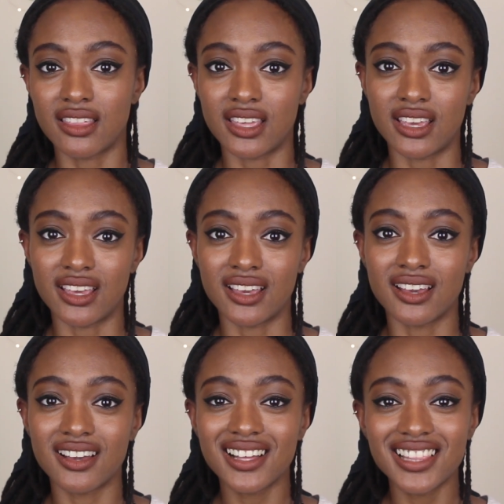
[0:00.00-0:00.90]

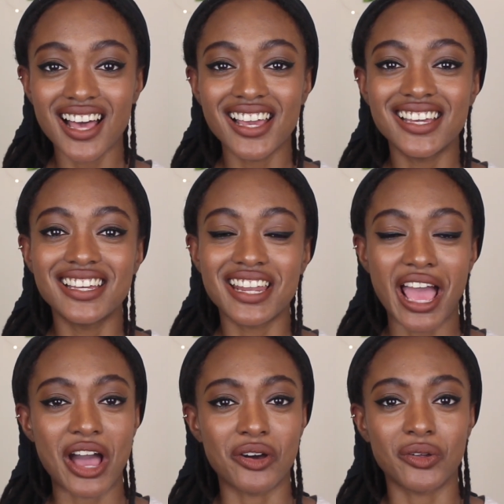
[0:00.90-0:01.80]
the client
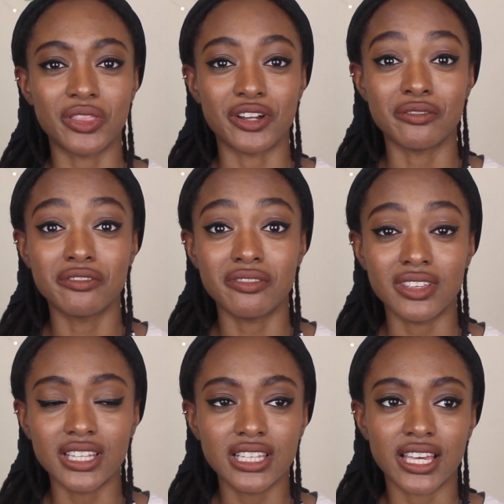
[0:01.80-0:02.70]
how they're
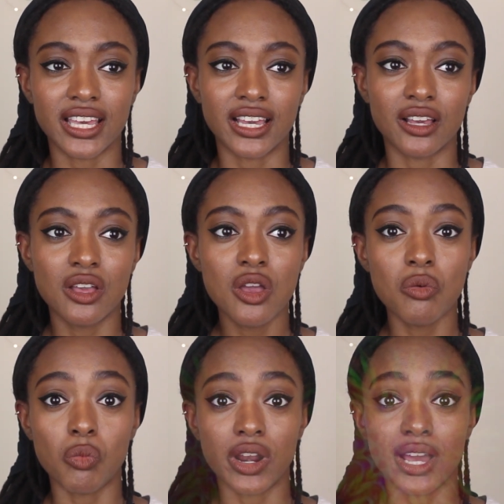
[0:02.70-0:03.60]
feeling
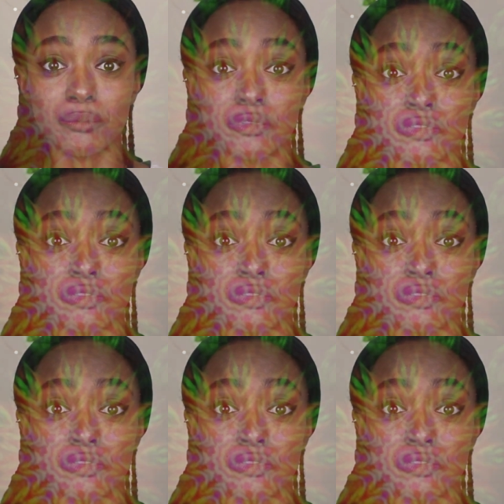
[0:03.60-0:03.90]
when I'm